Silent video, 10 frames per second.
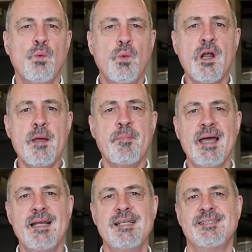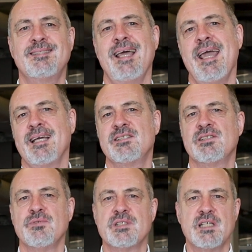will I pay less tax
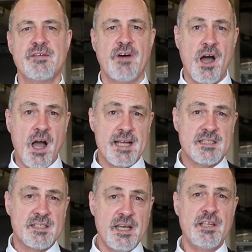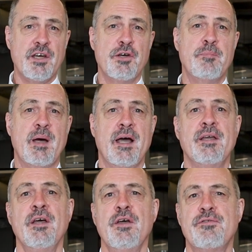and receive a higher take-home
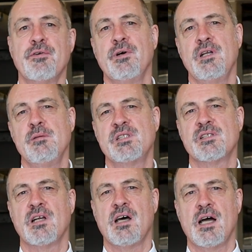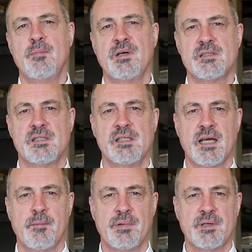pay through a limited liability
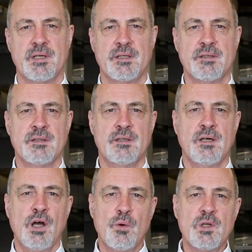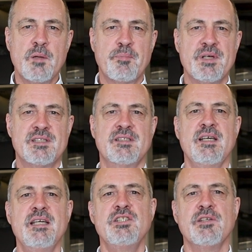company? Will the
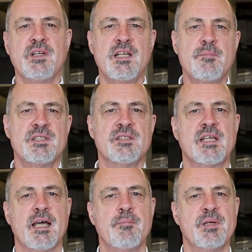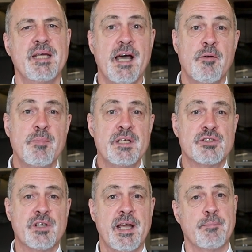prestige of a limited company help me
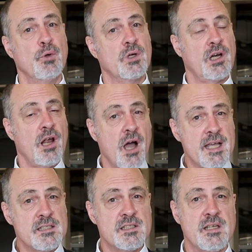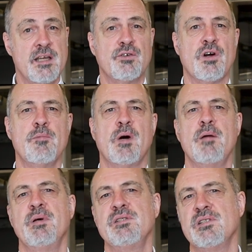attract more clients and grow my
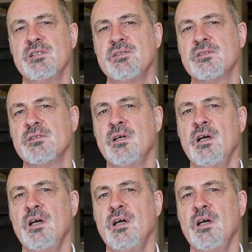business?